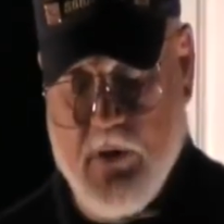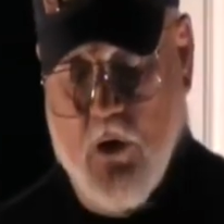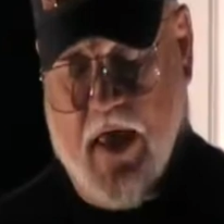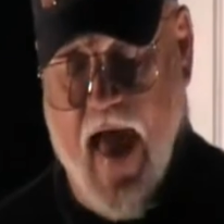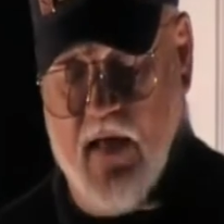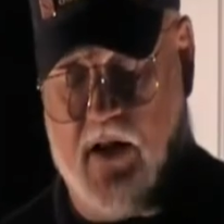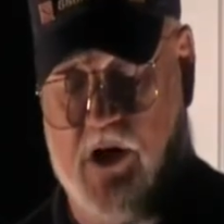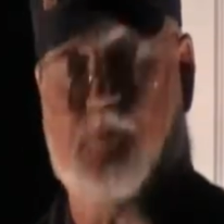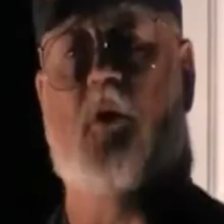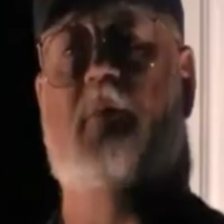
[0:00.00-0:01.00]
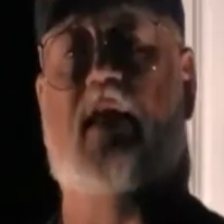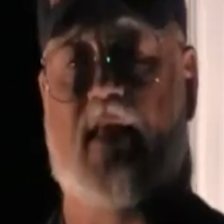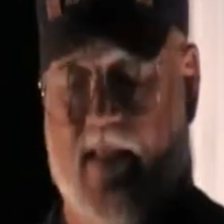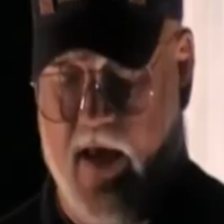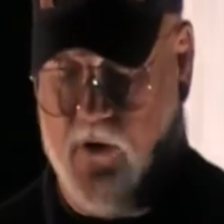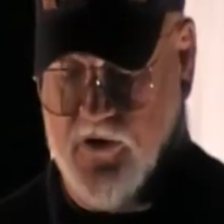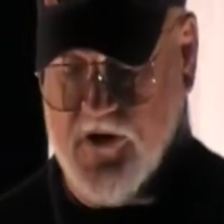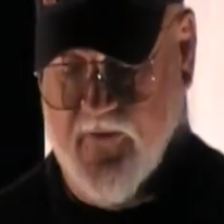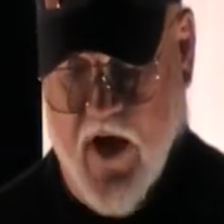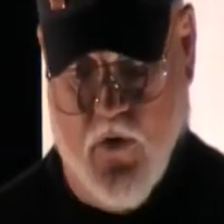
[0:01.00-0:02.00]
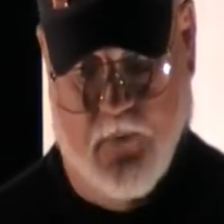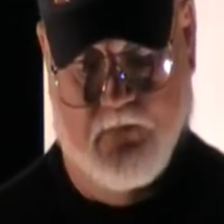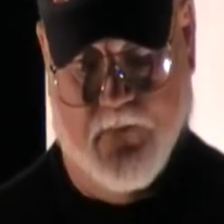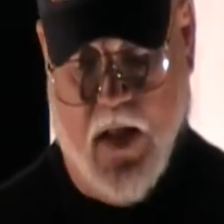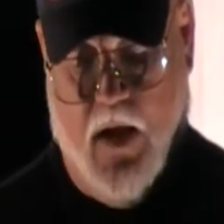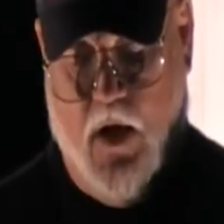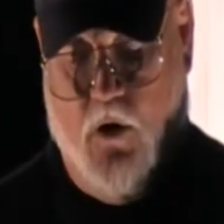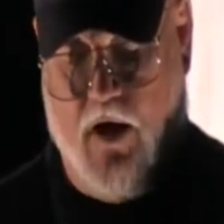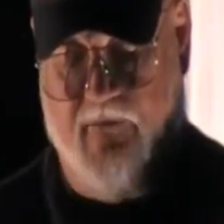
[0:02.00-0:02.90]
localities permit illegals to vote or